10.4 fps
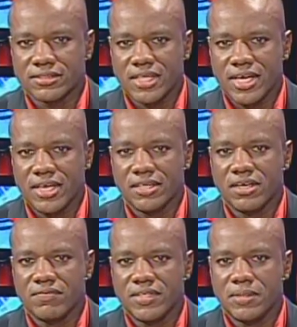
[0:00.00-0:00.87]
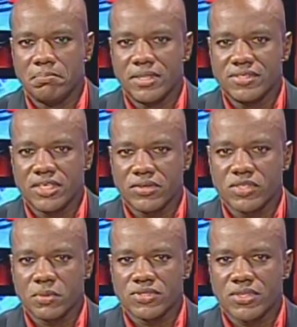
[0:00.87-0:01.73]
Ahead of the busy
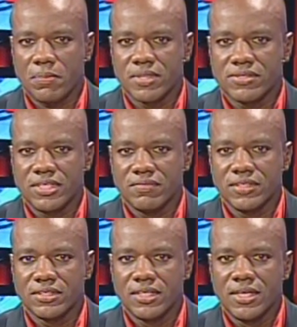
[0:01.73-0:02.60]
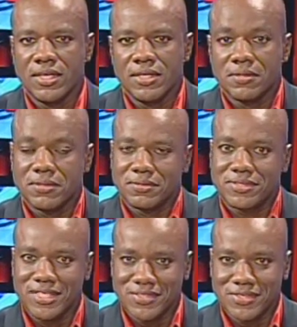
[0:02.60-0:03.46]
Christmas shopping season,
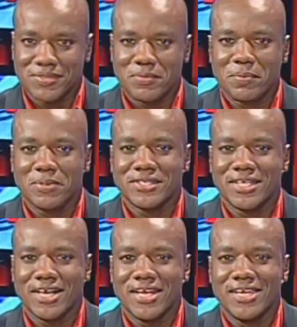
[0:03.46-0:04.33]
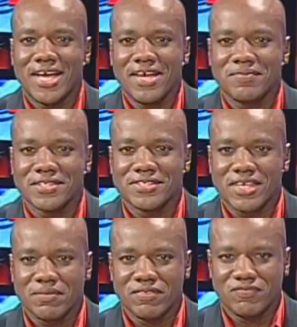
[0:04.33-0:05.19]
season, we're putting a live at
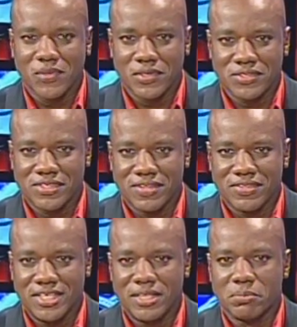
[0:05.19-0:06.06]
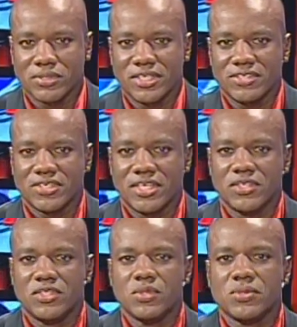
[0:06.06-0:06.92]
7 focus on the importation and
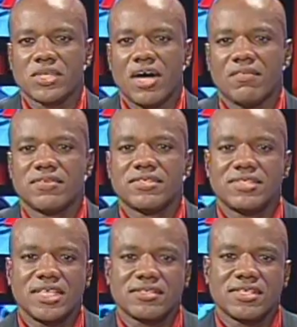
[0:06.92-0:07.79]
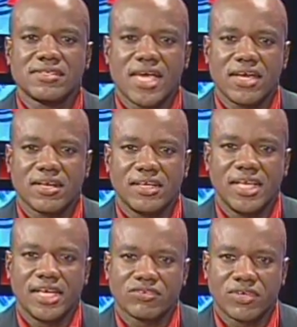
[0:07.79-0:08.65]
use of 60 cycle
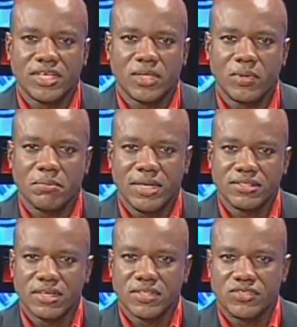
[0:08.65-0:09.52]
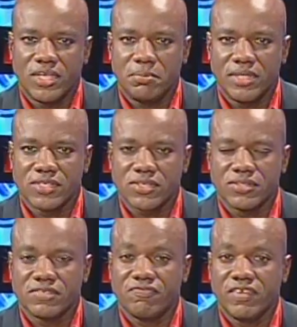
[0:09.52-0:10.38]
electrical equipment on the
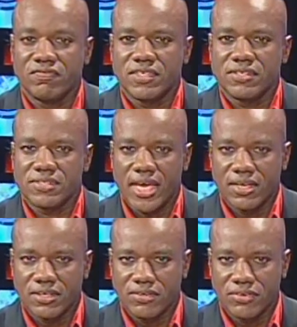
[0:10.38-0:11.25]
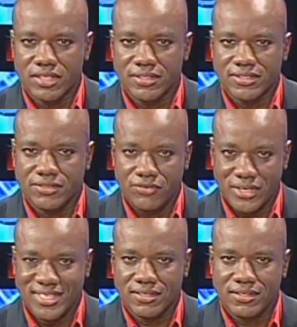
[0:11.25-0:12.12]
JPSCO's 50 cycle
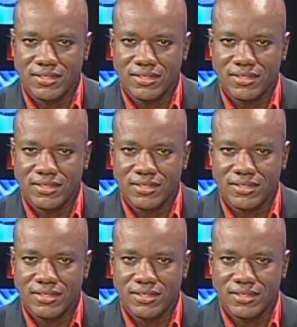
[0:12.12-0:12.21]
grid.